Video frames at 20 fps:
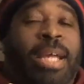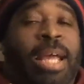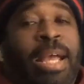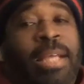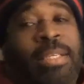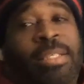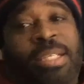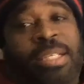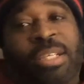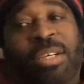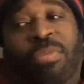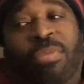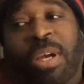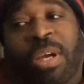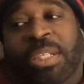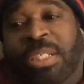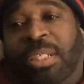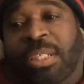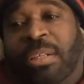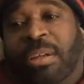That's a good
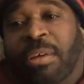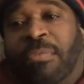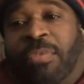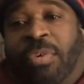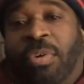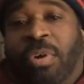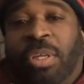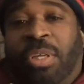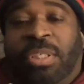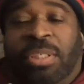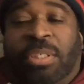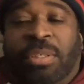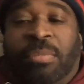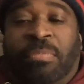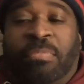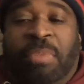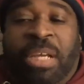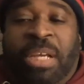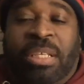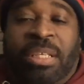question. Of course,
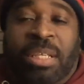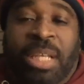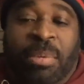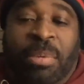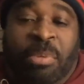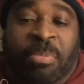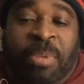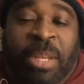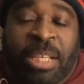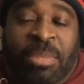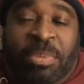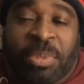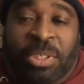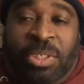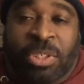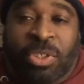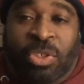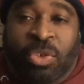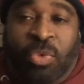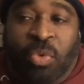major label
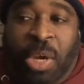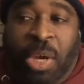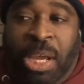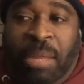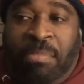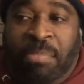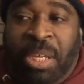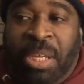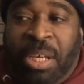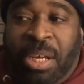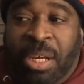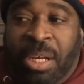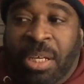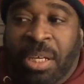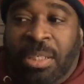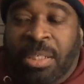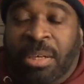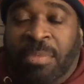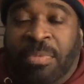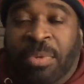placements is great
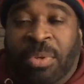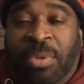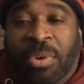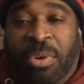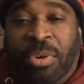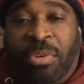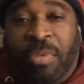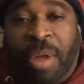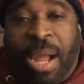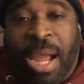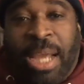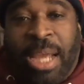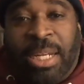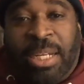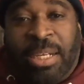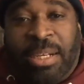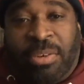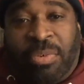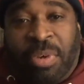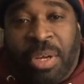because of the notoriety
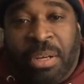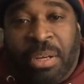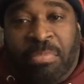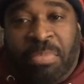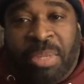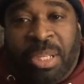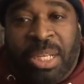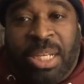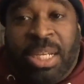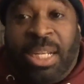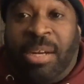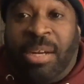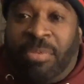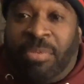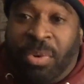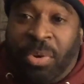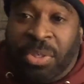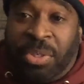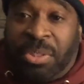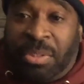and the credibility and, of
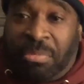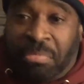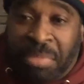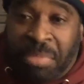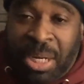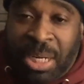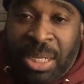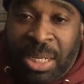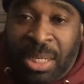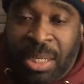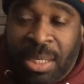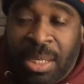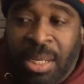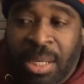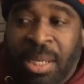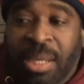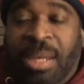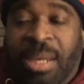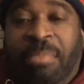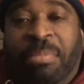course, the money.
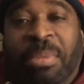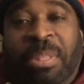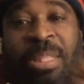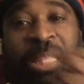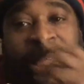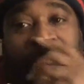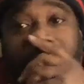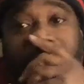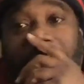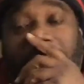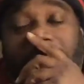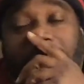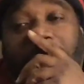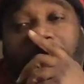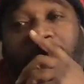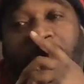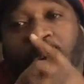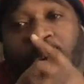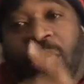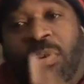But then
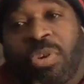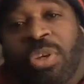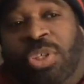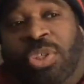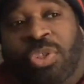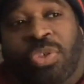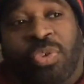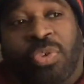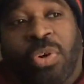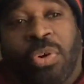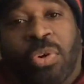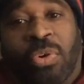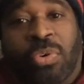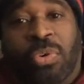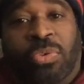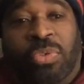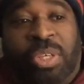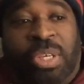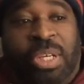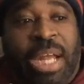if you don't
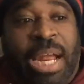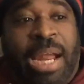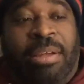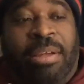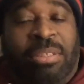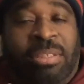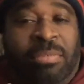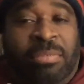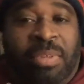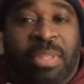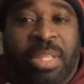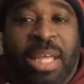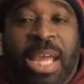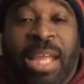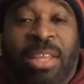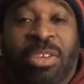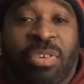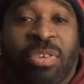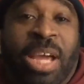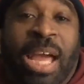control the narrative of
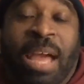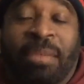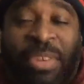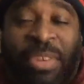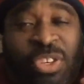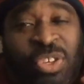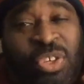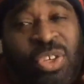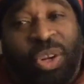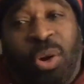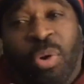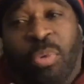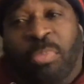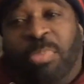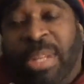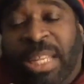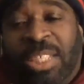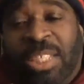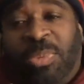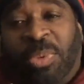that, you can have a dope
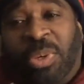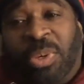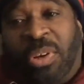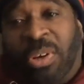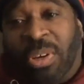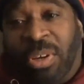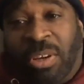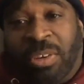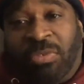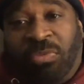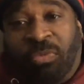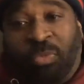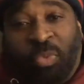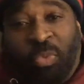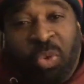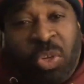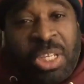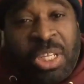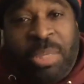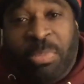placement on a
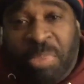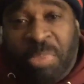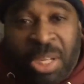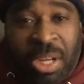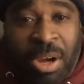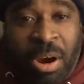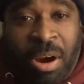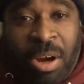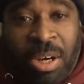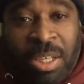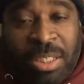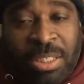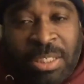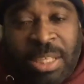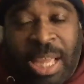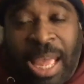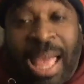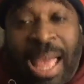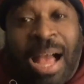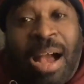really big
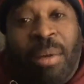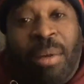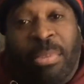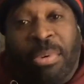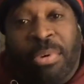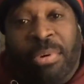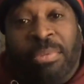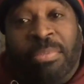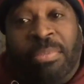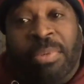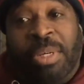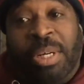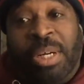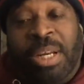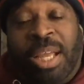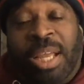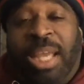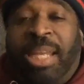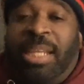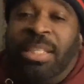artist's album
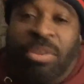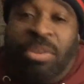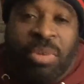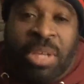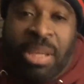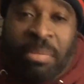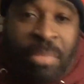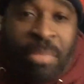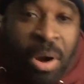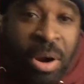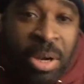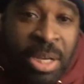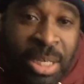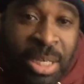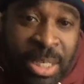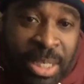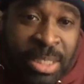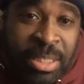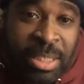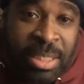and it don't get
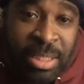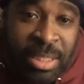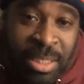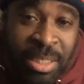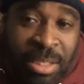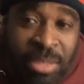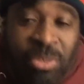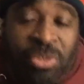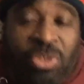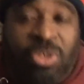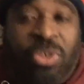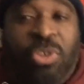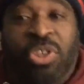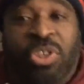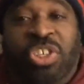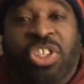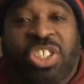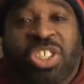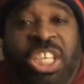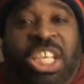marketed as a single. So you're
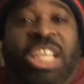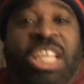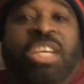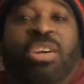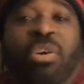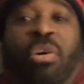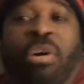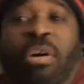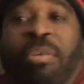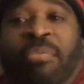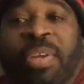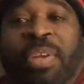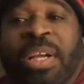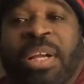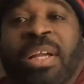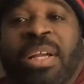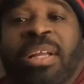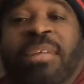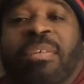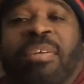just eating off
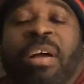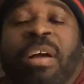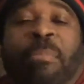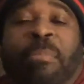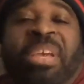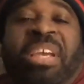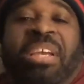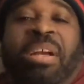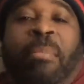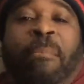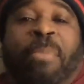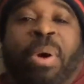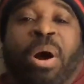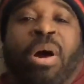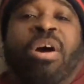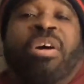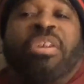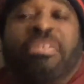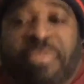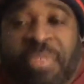being a
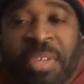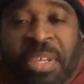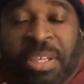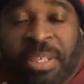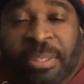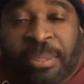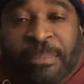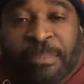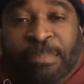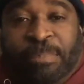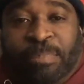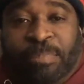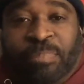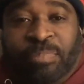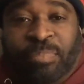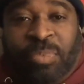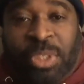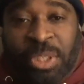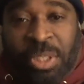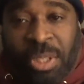part of it.
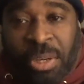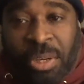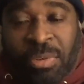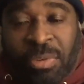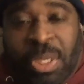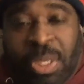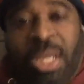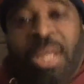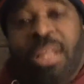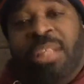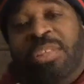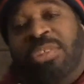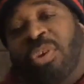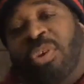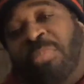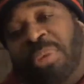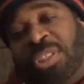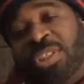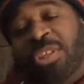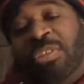You know, so
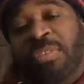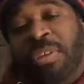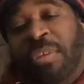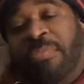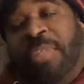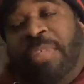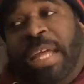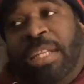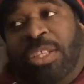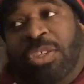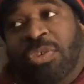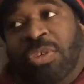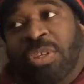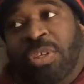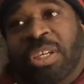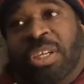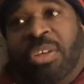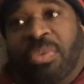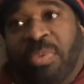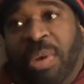much of that you can
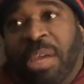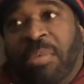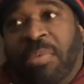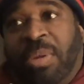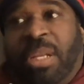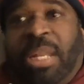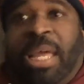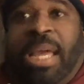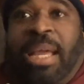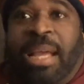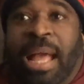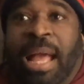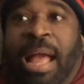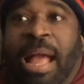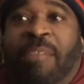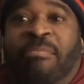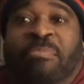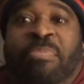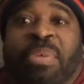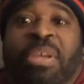get away with. Like,
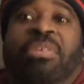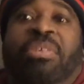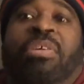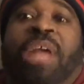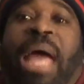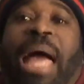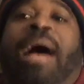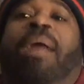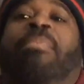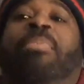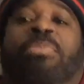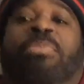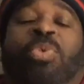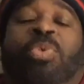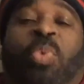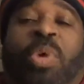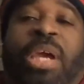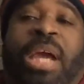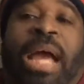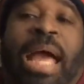I've been on albums
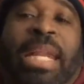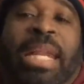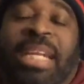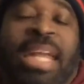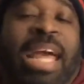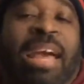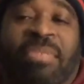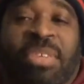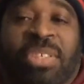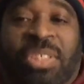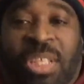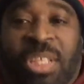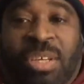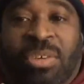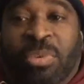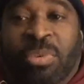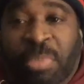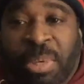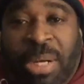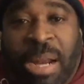where I didn't have a
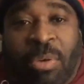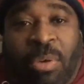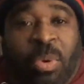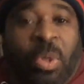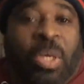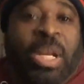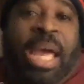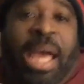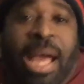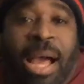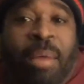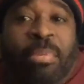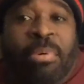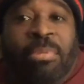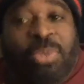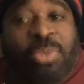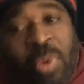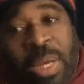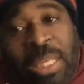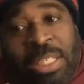single, but I won the
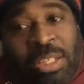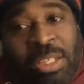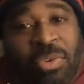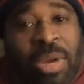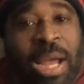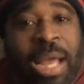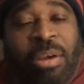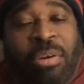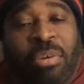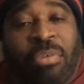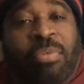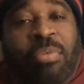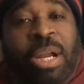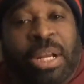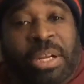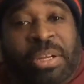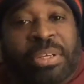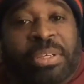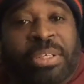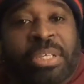album, so I still got a gold
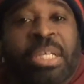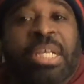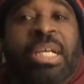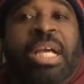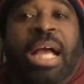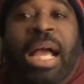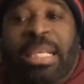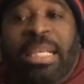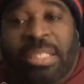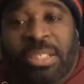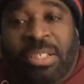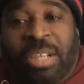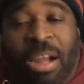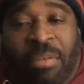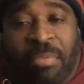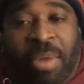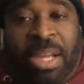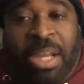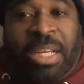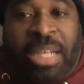record. Yeah. I still
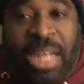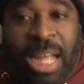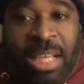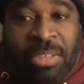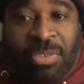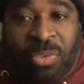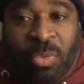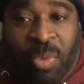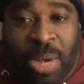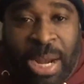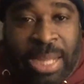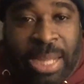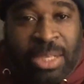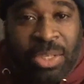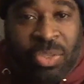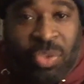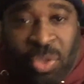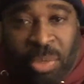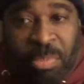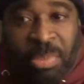got recognized for what I
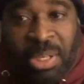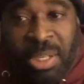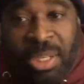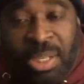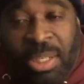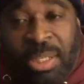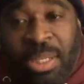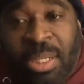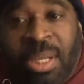contributed,